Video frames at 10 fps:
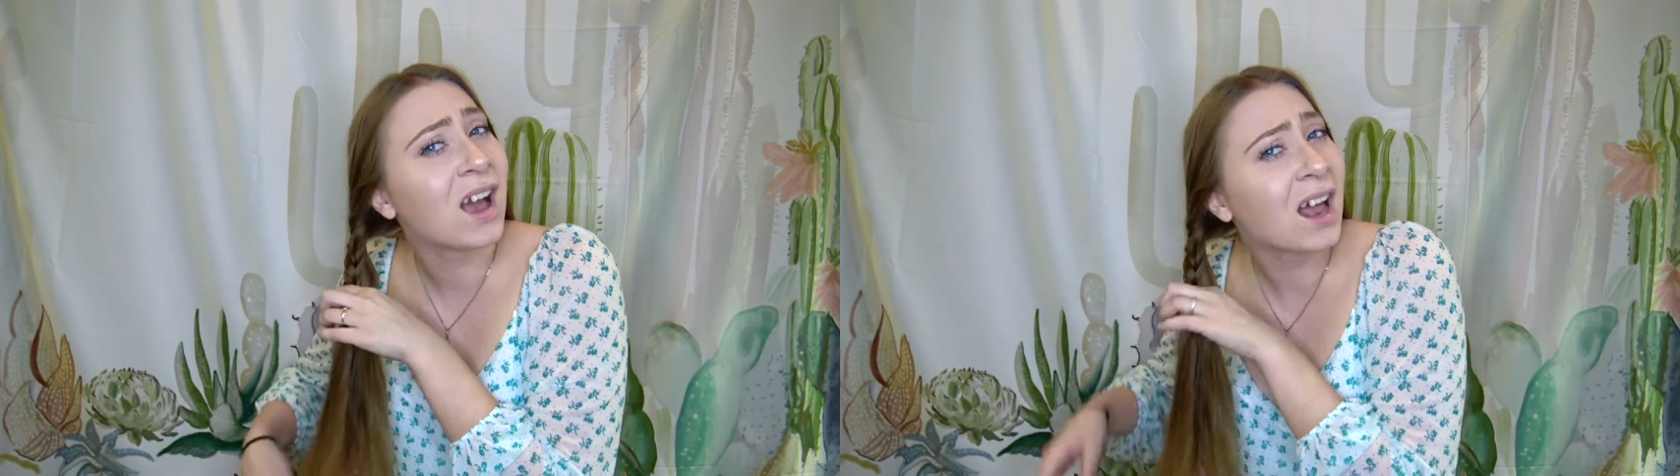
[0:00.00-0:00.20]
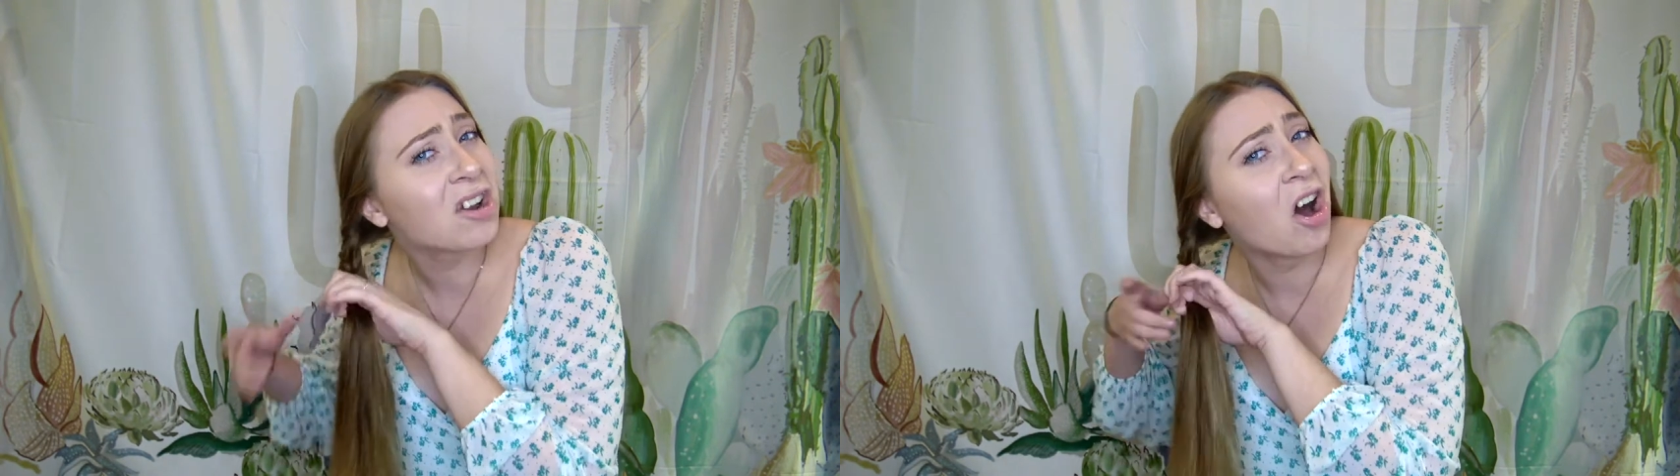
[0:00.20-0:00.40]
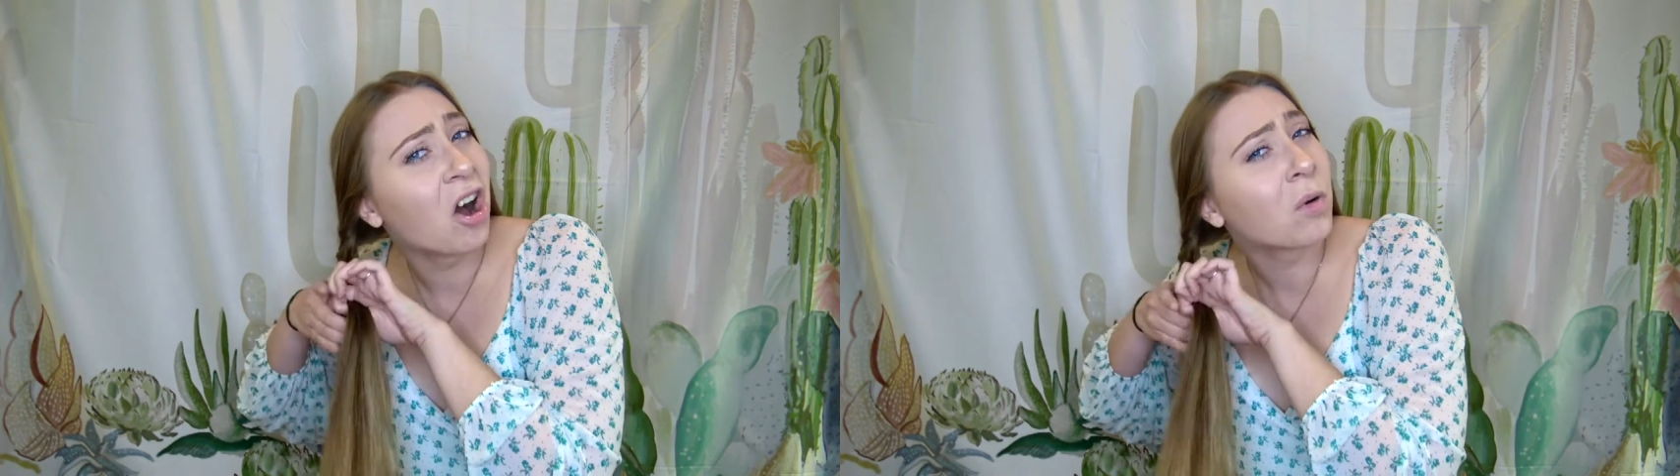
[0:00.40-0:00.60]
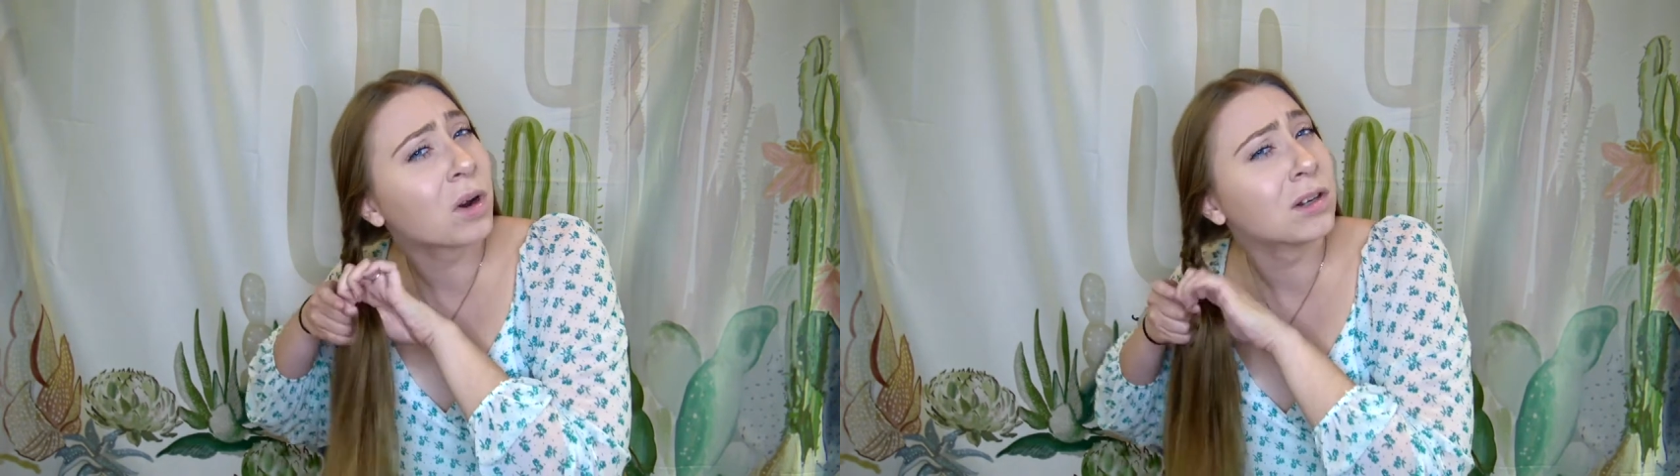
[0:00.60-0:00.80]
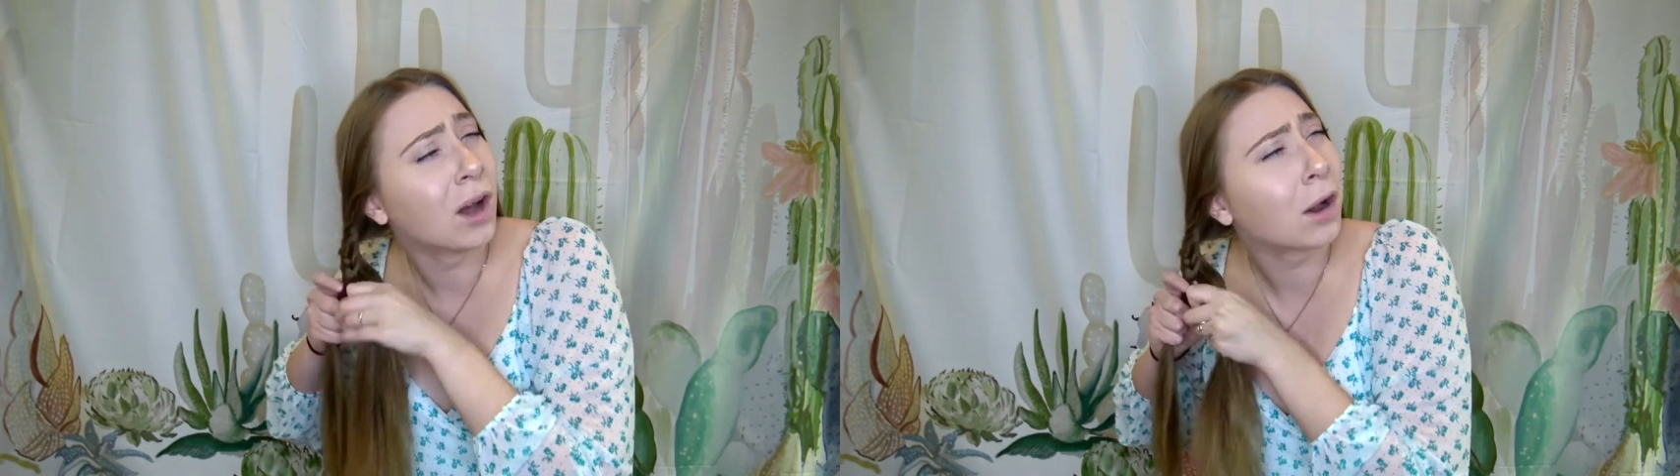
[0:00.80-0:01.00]
kind of
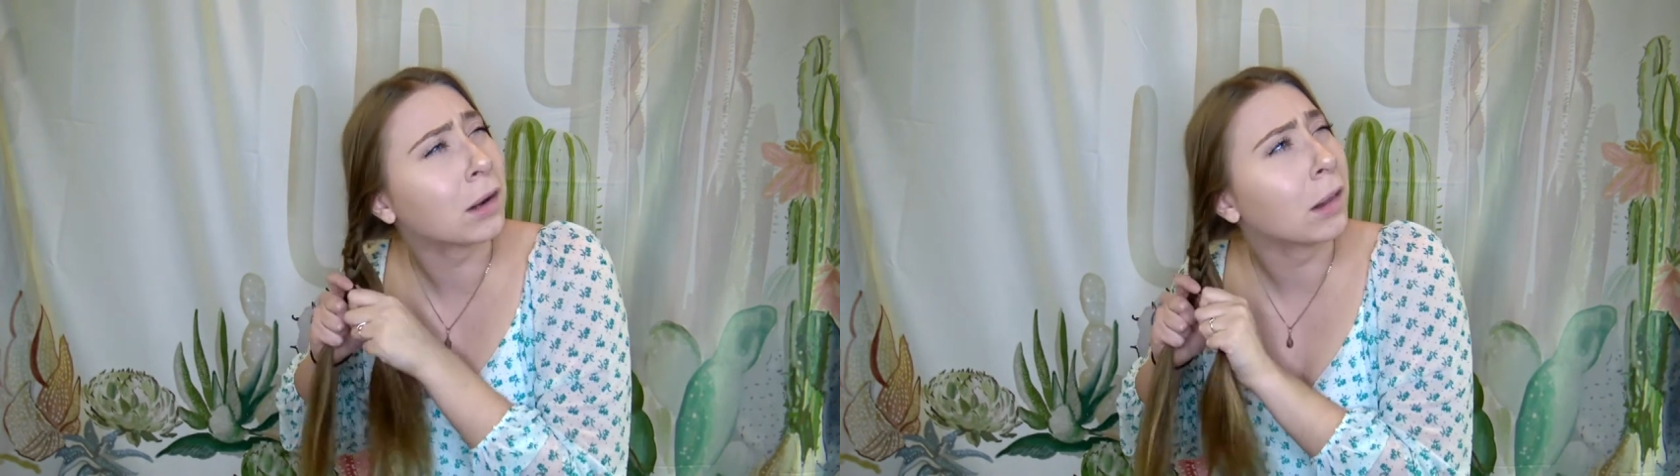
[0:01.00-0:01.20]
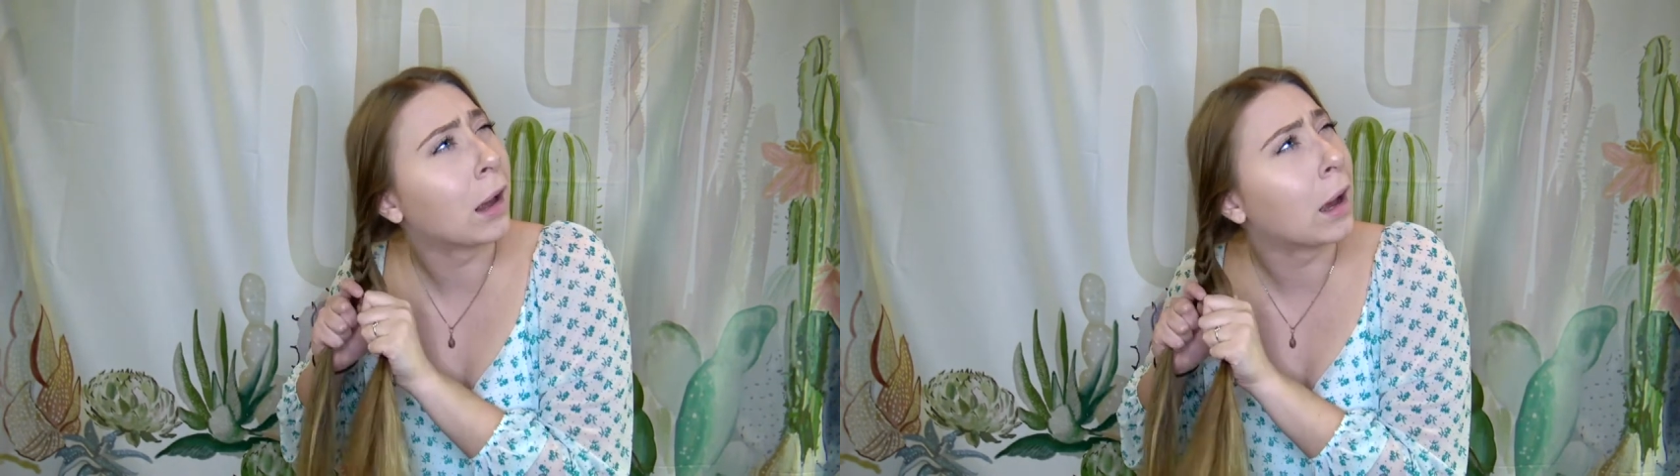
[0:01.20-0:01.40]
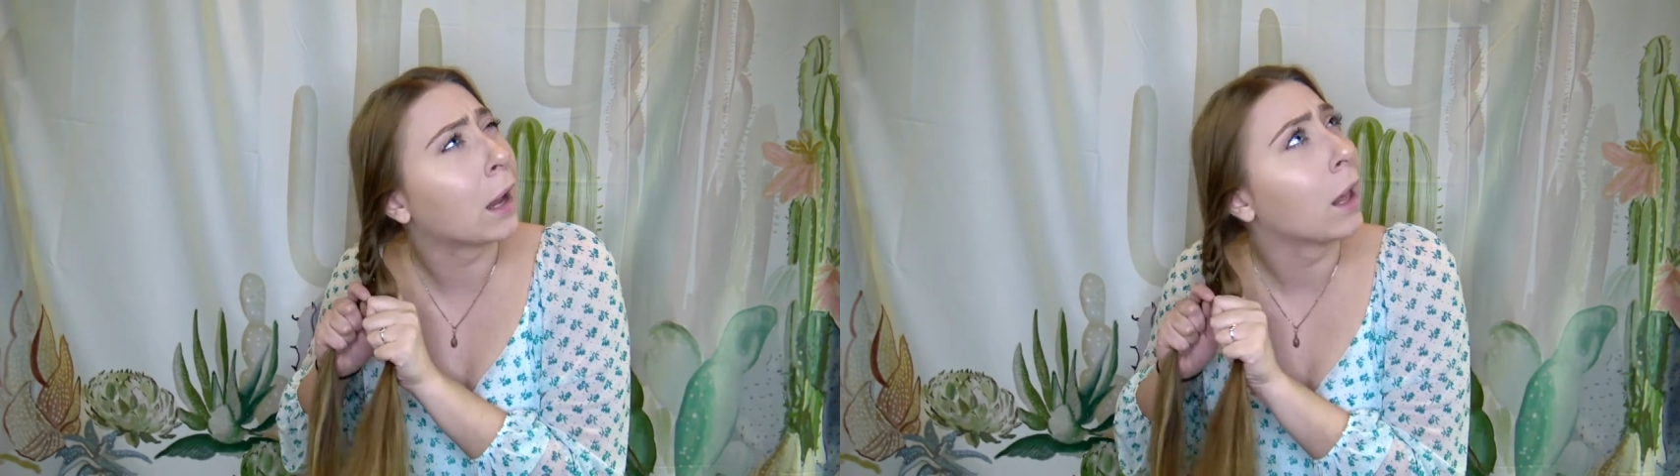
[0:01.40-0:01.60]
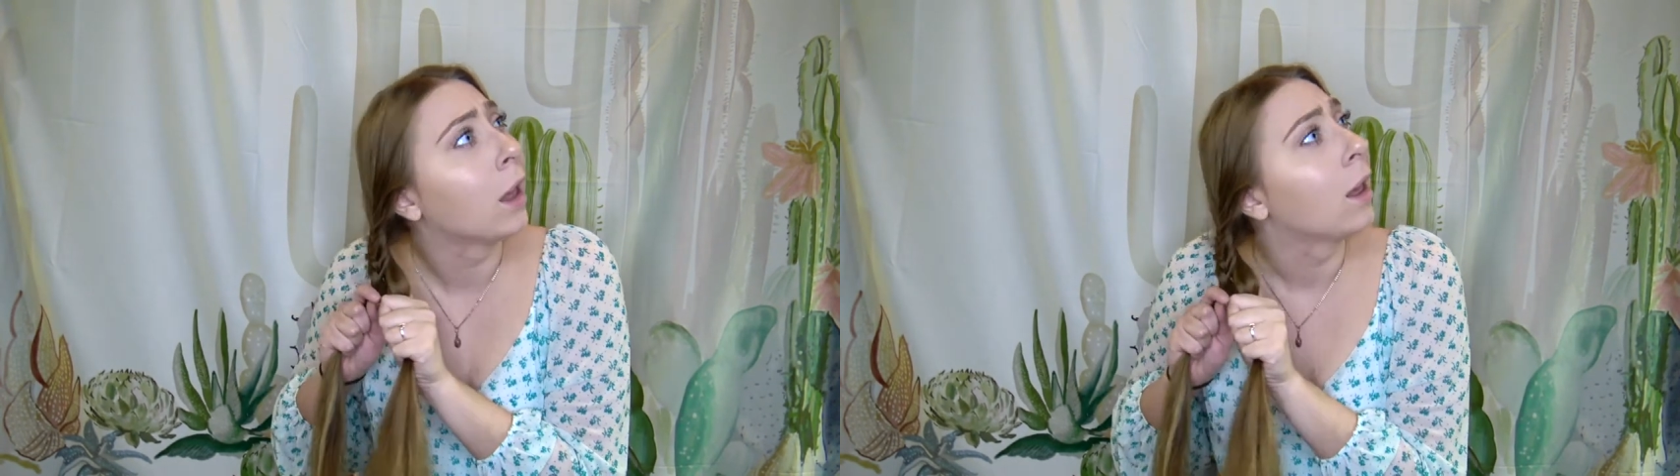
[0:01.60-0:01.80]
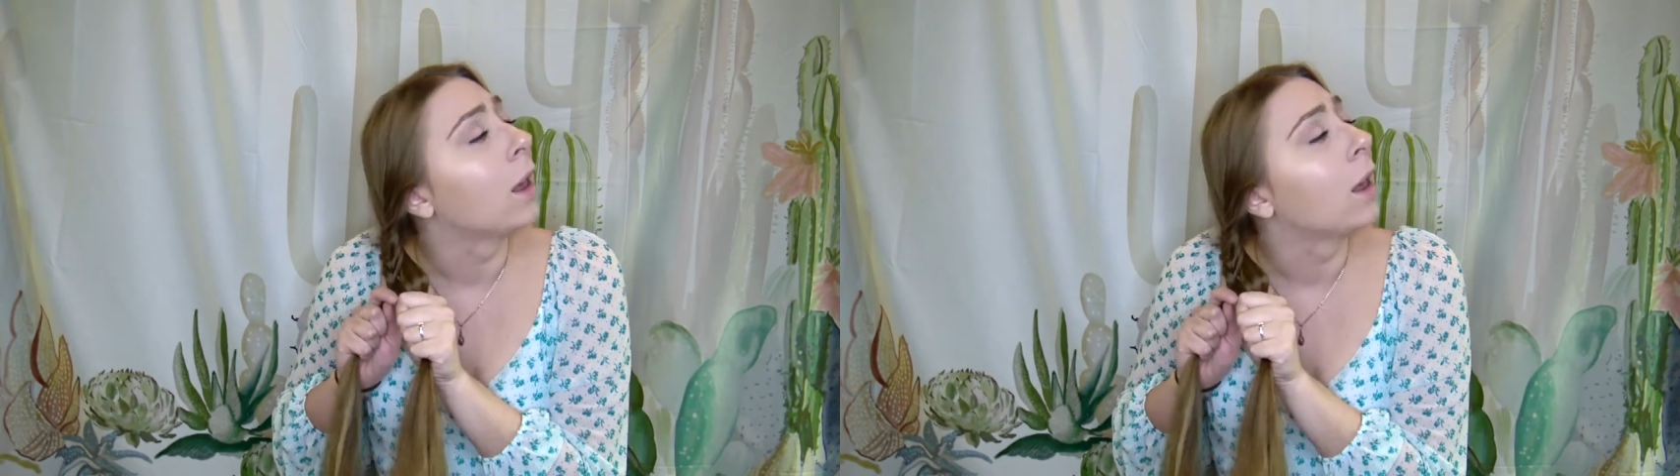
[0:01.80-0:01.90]
awkward, not gonna lie,